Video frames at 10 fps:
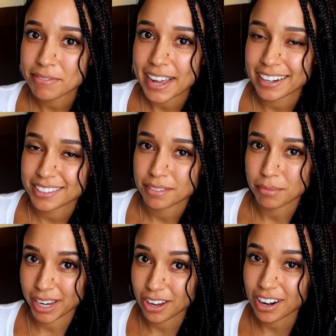fact,
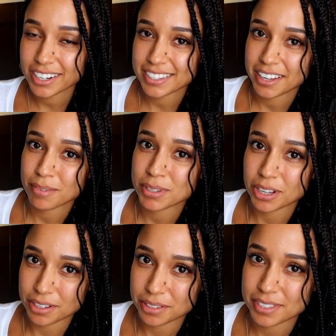my car's name is
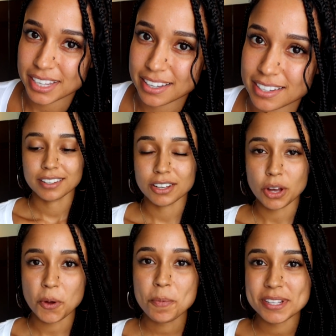also Sandy.
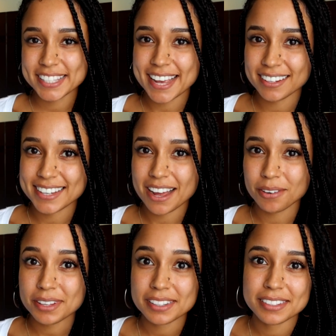We'll put Sandy
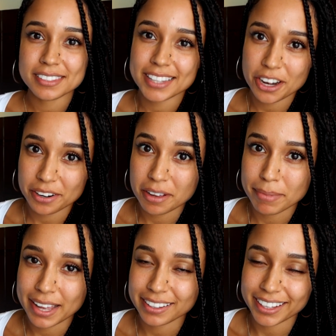down, let her come
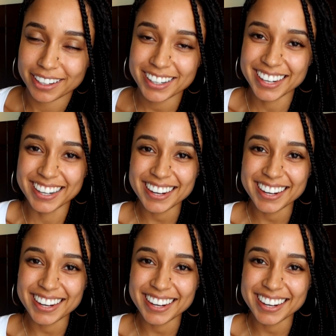back later.